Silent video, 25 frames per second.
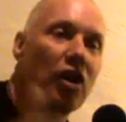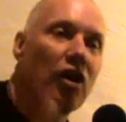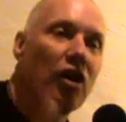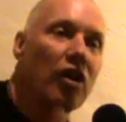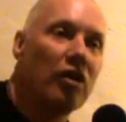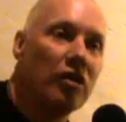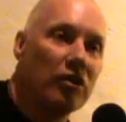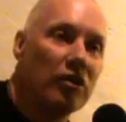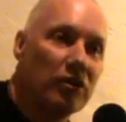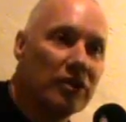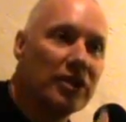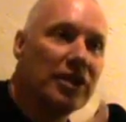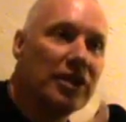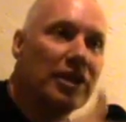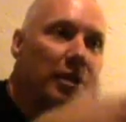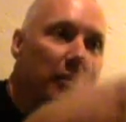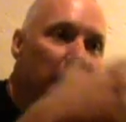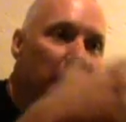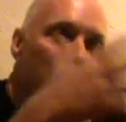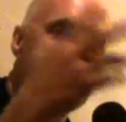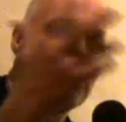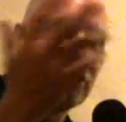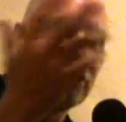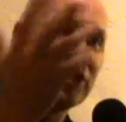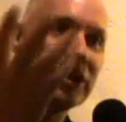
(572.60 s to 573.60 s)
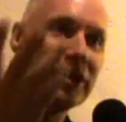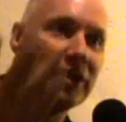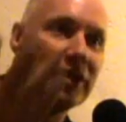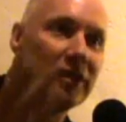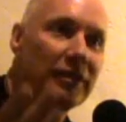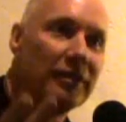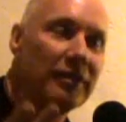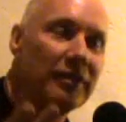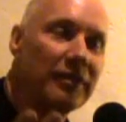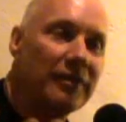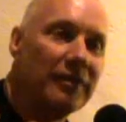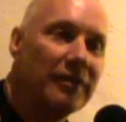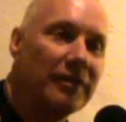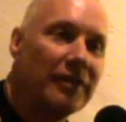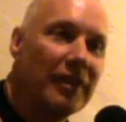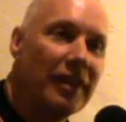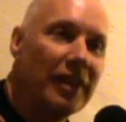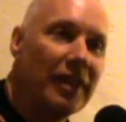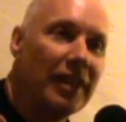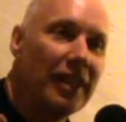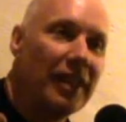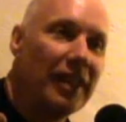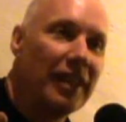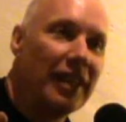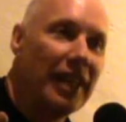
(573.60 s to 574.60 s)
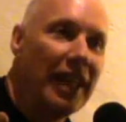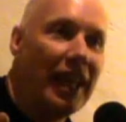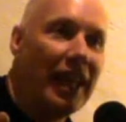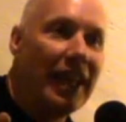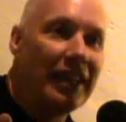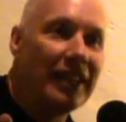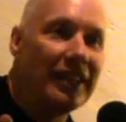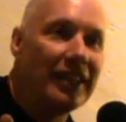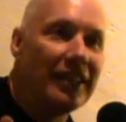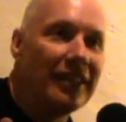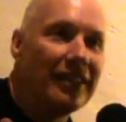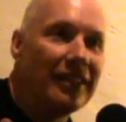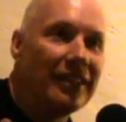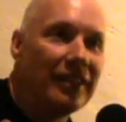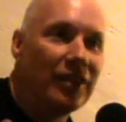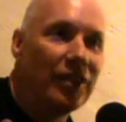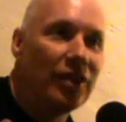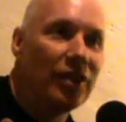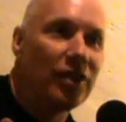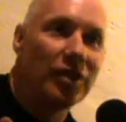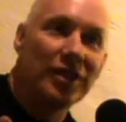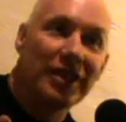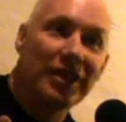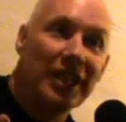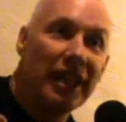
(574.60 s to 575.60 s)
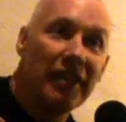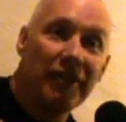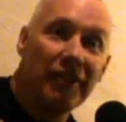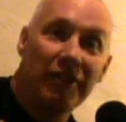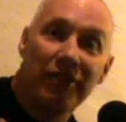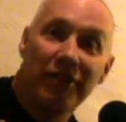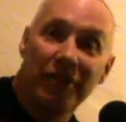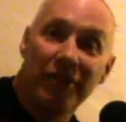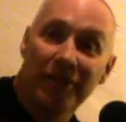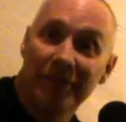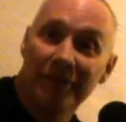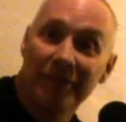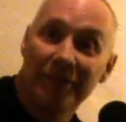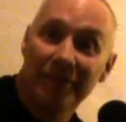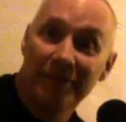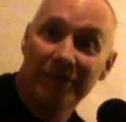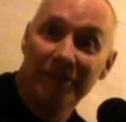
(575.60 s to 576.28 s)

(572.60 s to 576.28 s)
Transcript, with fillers: all symbols, that you're safe